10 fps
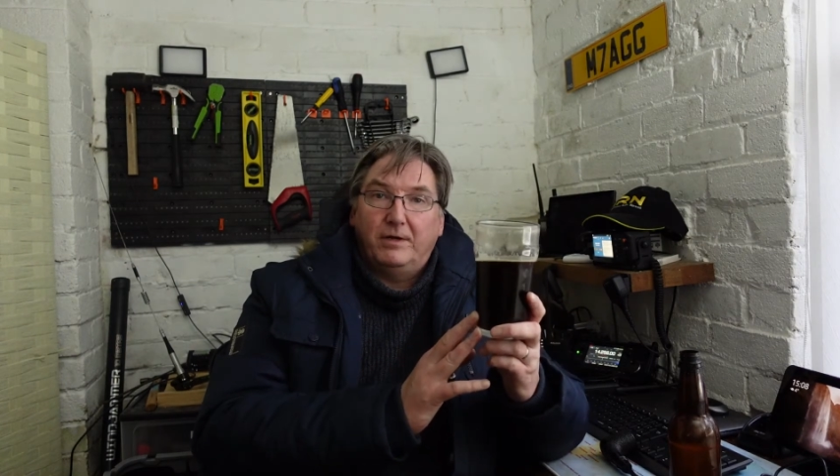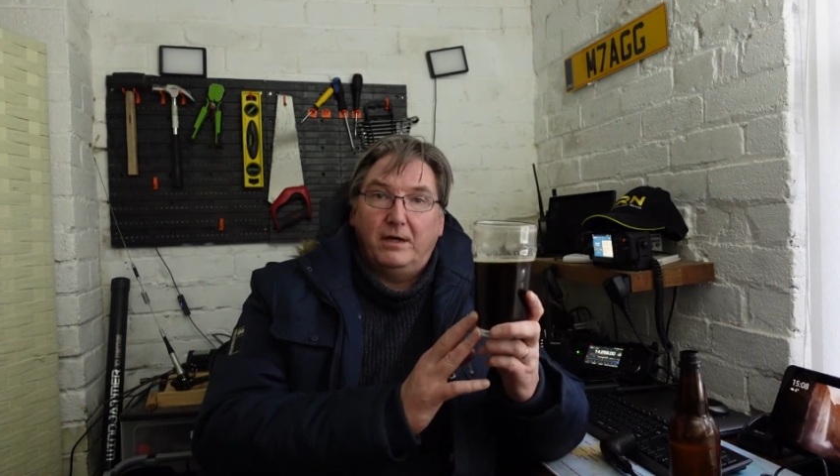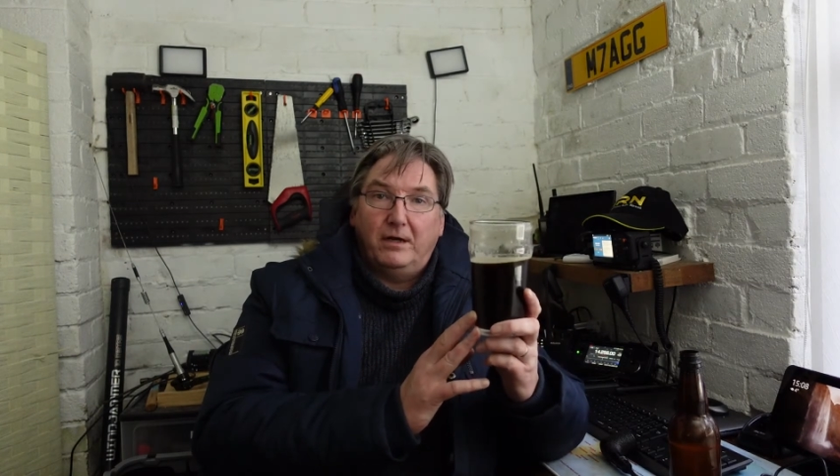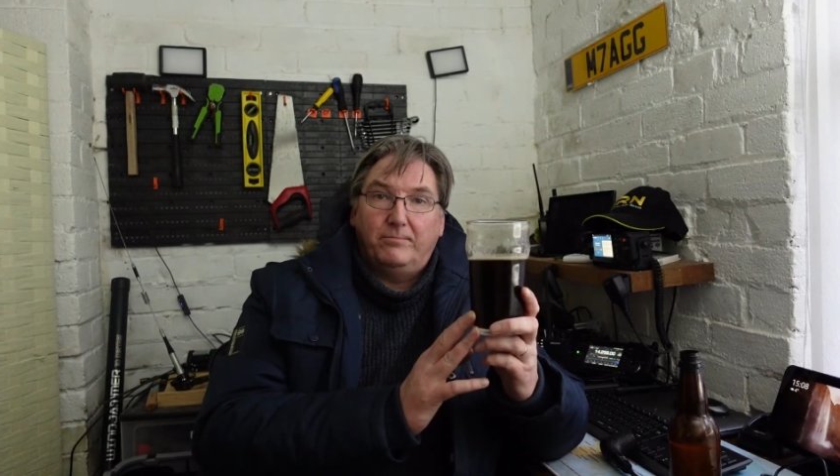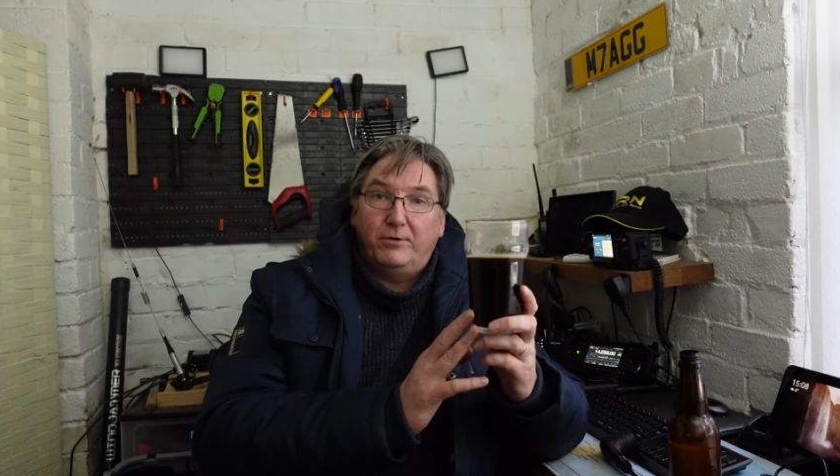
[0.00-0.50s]

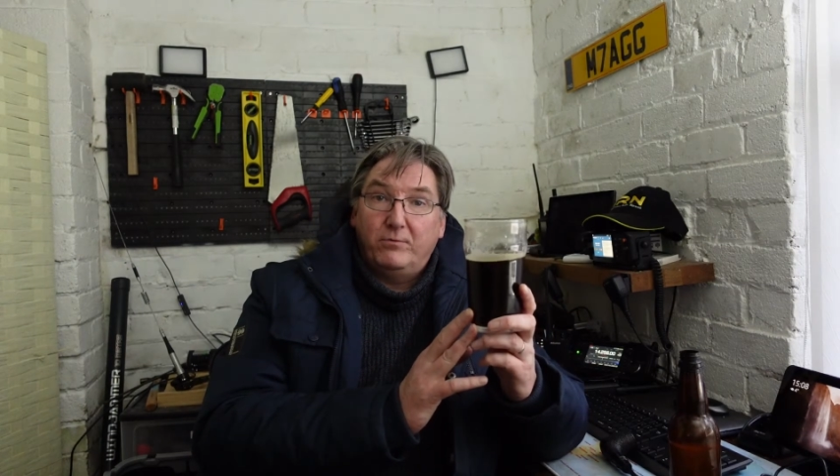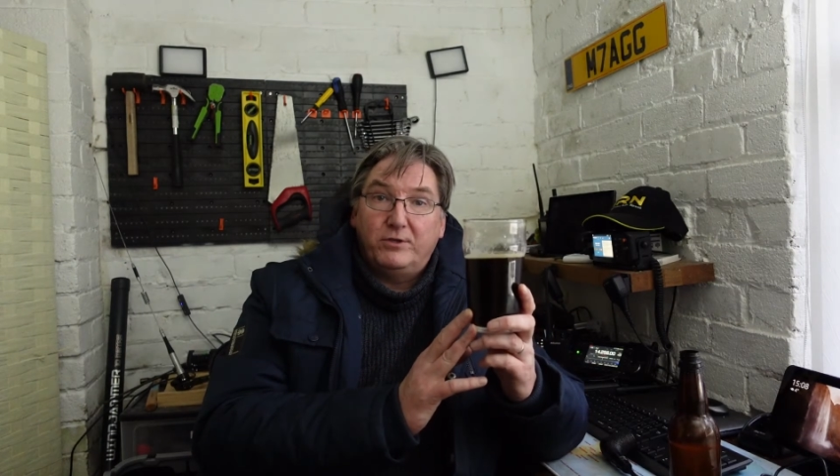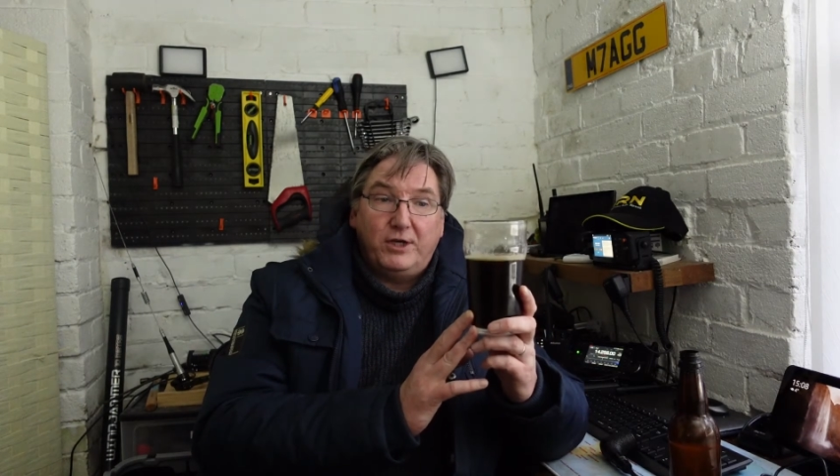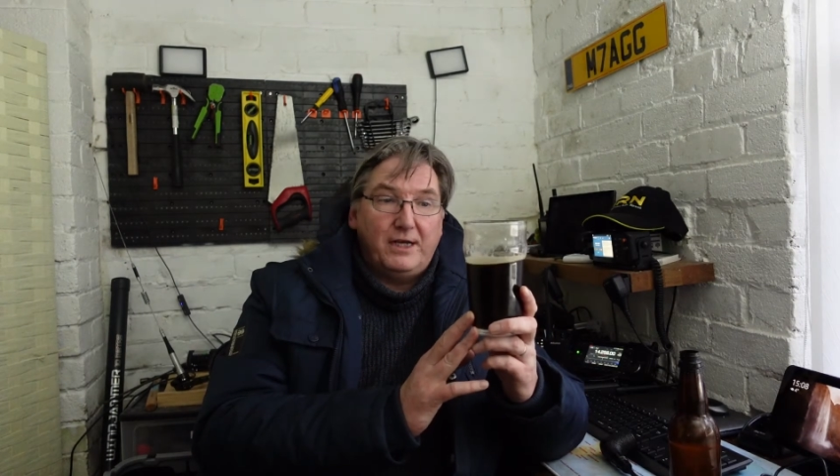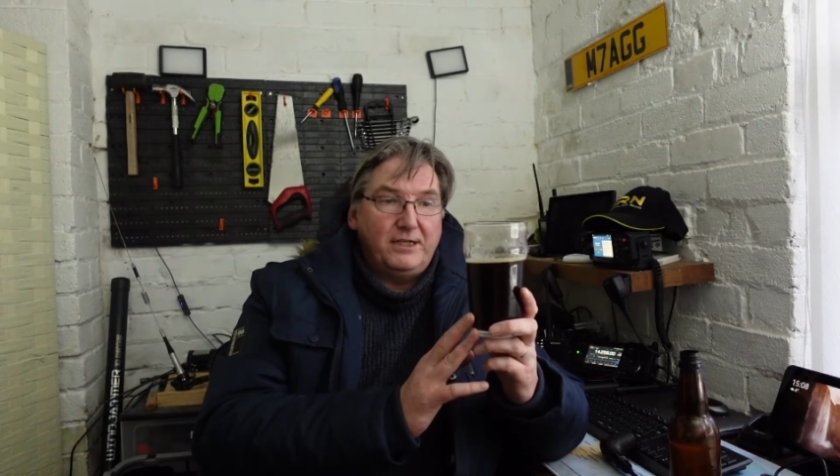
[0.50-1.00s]

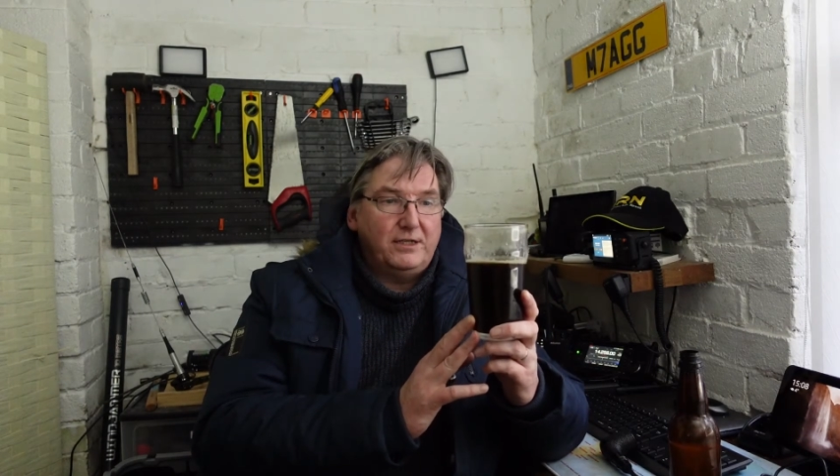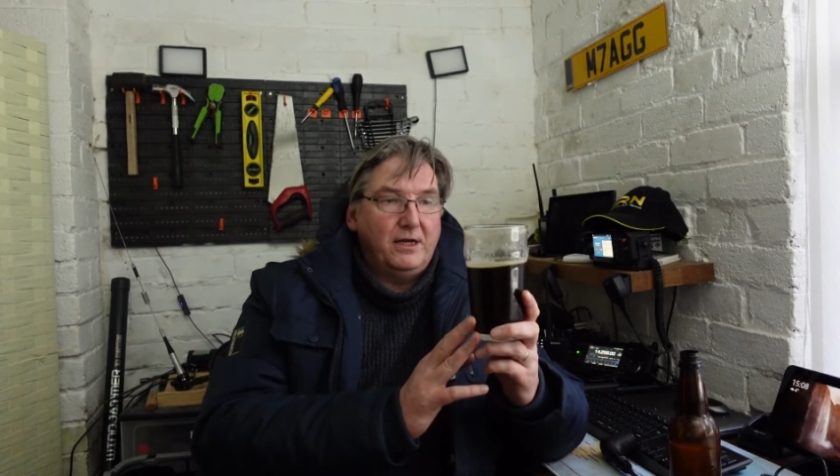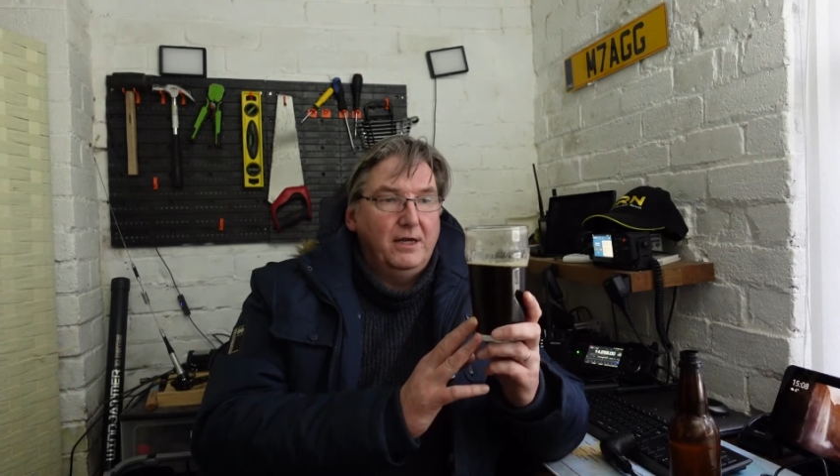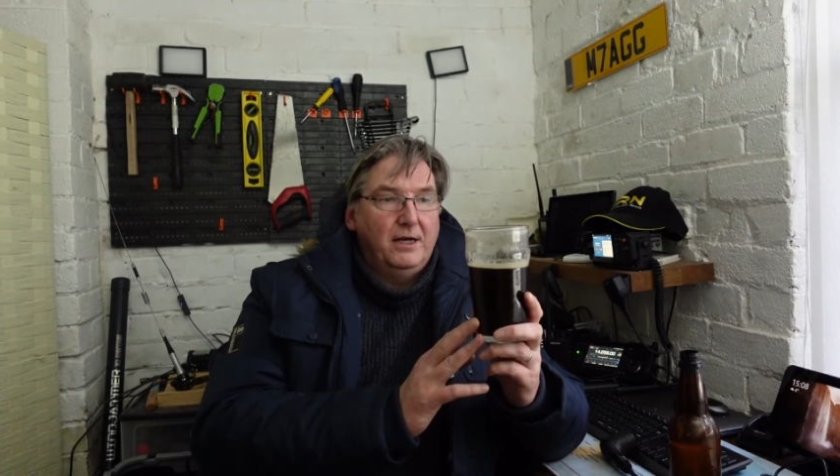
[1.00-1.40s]
brewer's yeast,